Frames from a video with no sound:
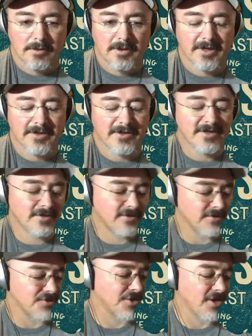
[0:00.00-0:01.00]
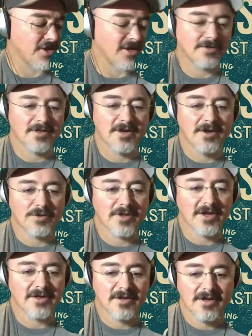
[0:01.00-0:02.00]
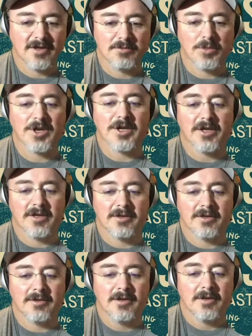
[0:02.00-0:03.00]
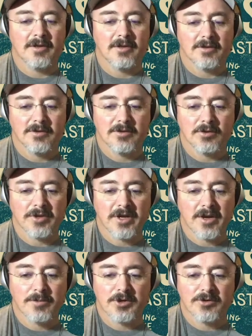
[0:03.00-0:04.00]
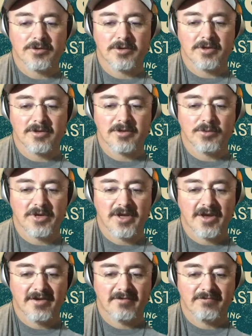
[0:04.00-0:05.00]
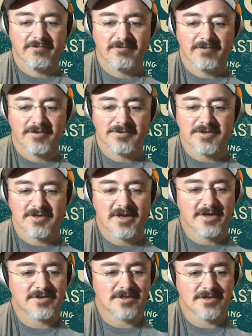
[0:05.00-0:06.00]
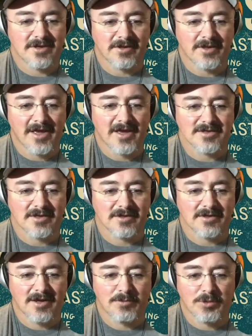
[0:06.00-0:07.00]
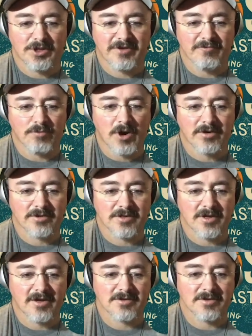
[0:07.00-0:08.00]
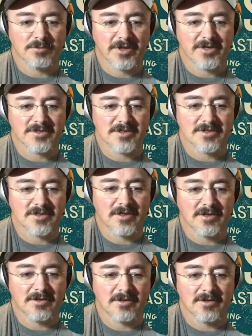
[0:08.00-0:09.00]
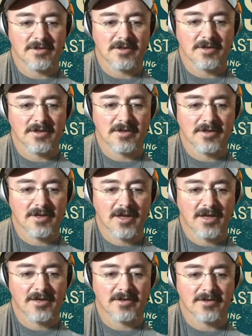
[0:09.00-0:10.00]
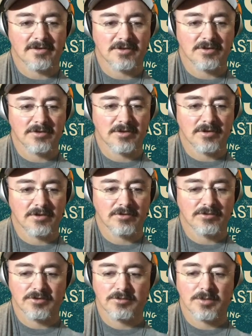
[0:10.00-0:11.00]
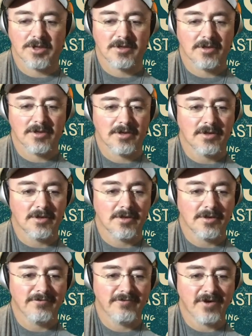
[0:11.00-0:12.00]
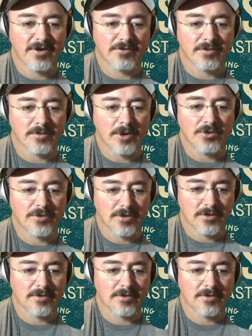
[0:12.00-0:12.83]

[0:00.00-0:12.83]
Yeah, that's the shot that I would like to get. But again, the only opportunity that we have in the States is in Alaska. And I believe Mark's got some places in Canada that you could go to, but very remote.